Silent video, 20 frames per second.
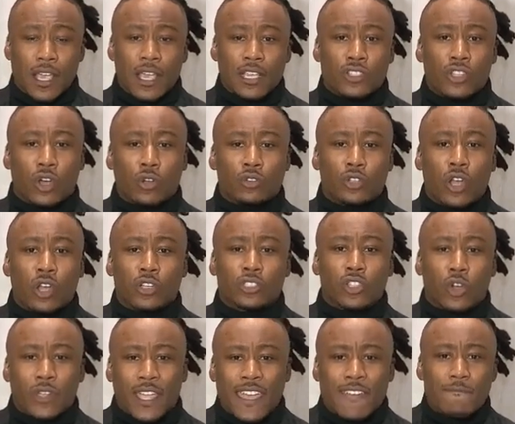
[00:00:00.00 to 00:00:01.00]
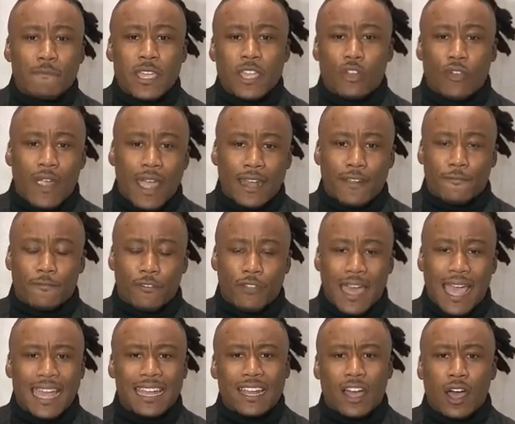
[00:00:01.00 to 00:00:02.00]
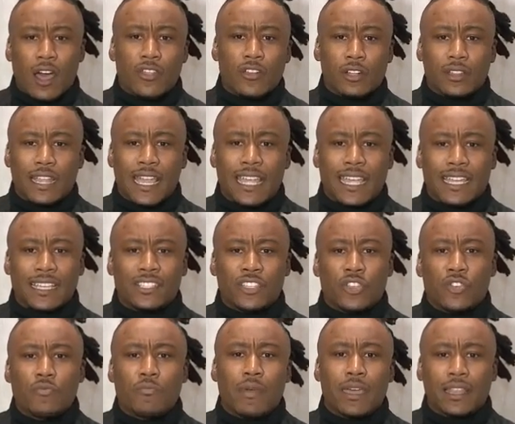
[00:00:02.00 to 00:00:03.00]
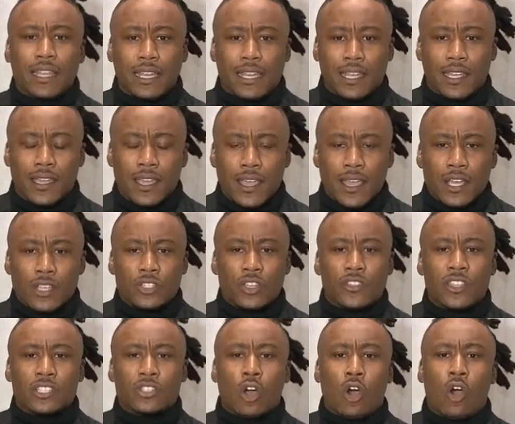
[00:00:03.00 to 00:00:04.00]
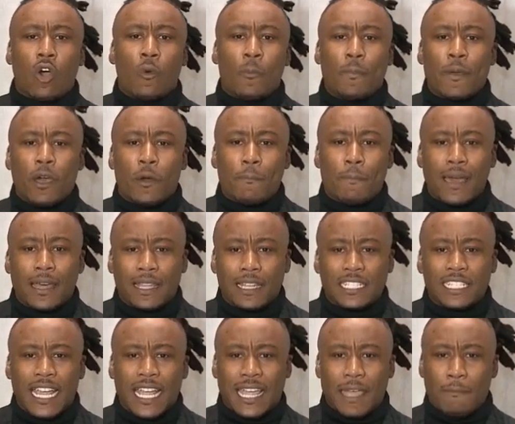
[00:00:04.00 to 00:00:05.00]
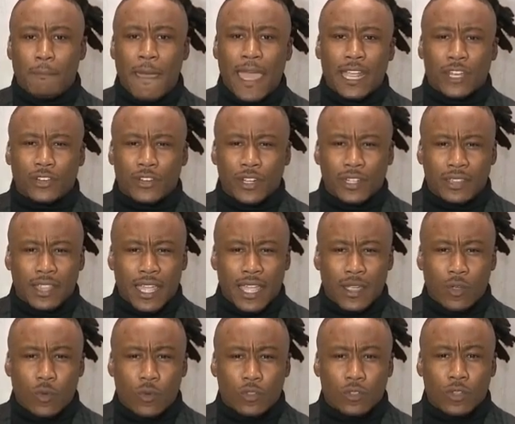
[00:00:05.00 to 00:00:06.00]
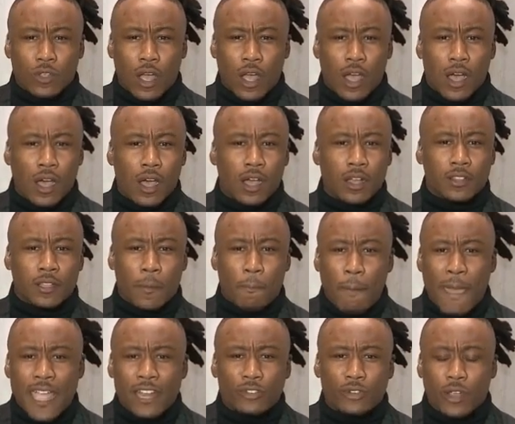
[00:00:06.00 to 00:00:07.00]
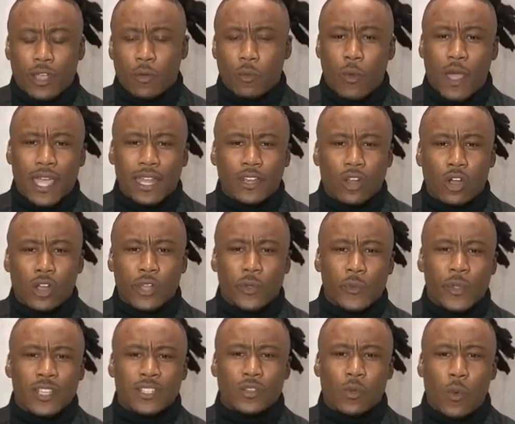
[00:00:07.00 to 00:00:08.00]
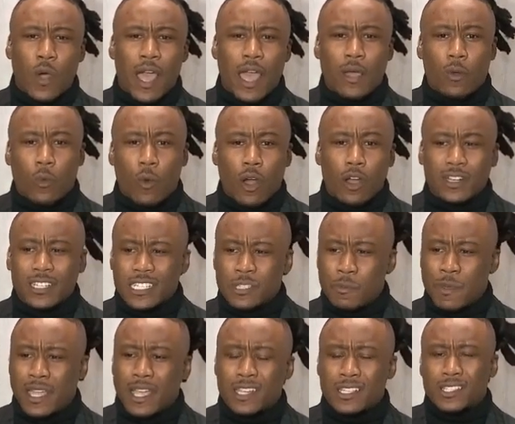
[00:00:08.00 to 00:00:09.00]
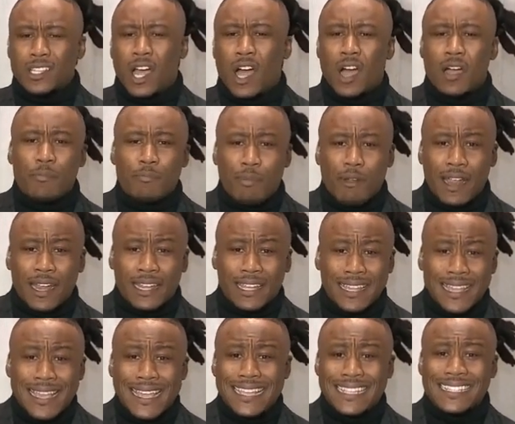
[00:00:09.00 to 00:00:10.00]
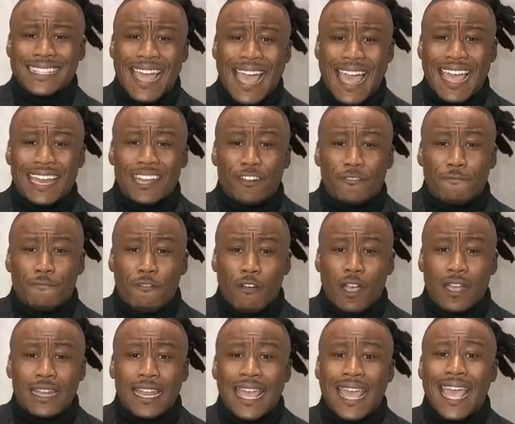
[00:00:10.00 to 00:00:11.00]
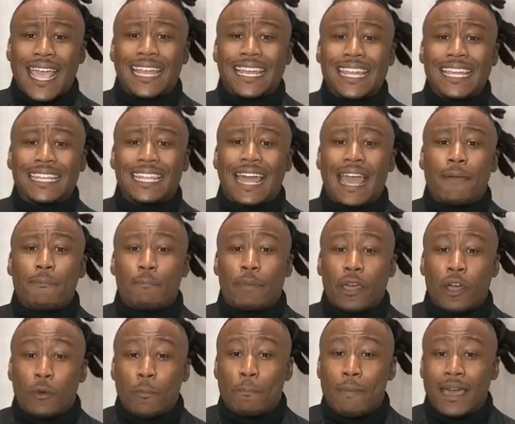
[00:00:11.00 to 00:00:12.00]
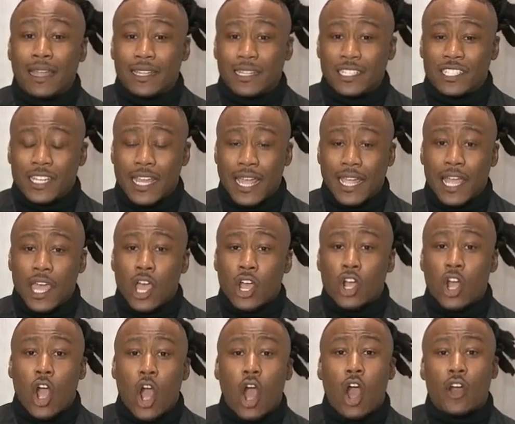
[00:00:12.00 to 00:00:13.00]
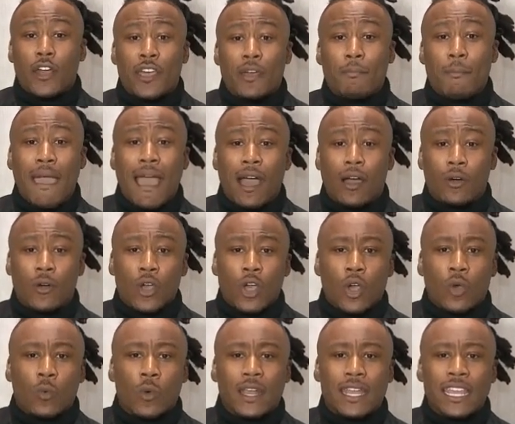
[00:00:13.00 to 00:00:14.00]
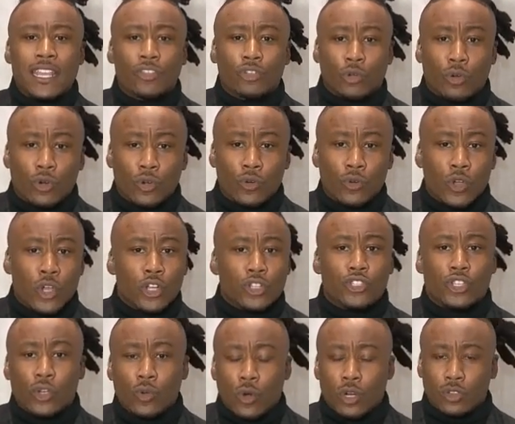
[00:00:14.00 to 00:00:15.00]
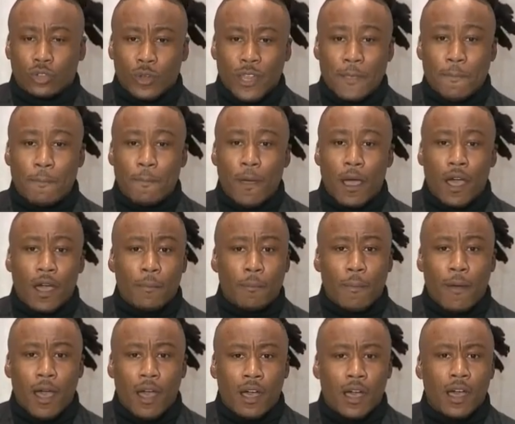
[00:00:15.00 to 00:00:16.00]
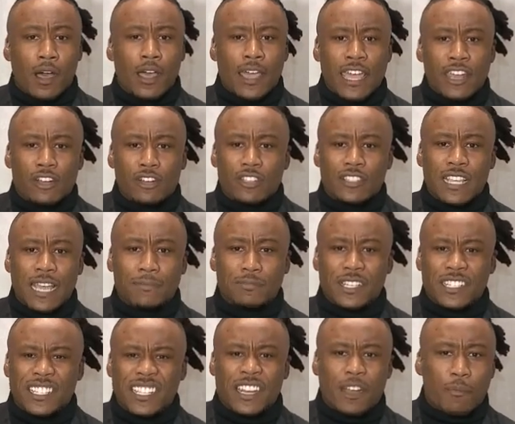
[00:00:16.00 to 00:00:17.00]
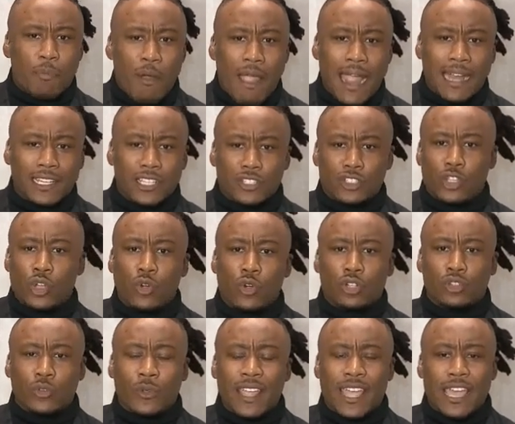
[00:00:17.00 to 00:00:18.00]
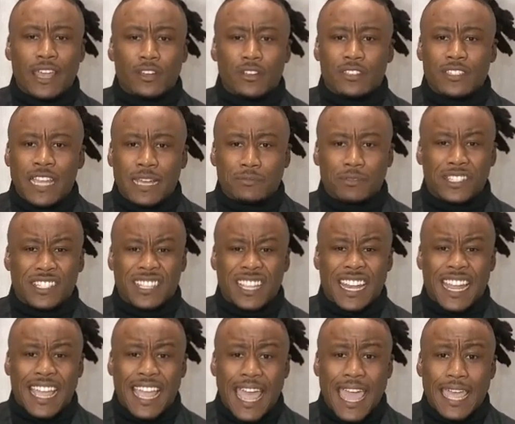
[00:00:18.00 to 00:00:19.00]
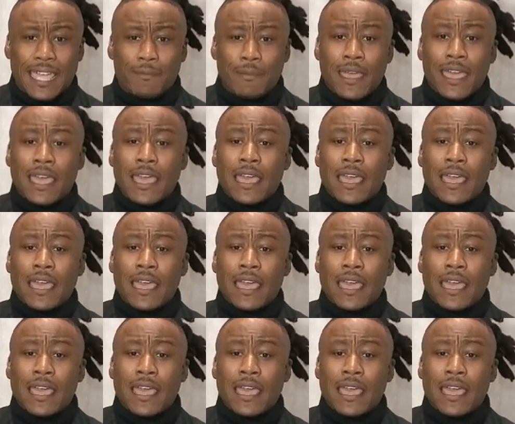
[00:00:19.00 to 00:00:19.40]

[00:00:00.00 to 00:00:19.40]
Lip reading: So give me credit for that. And the other thing is humility. So this whole Bill Belichick and Patriot thing, the Patriot way, the only reason why it worked is because Tom Brady sat in the front and he let Bill Belichick call him out when he threw 2 or 3 interceptions in the practice, 2 or 3 interceptions in a game.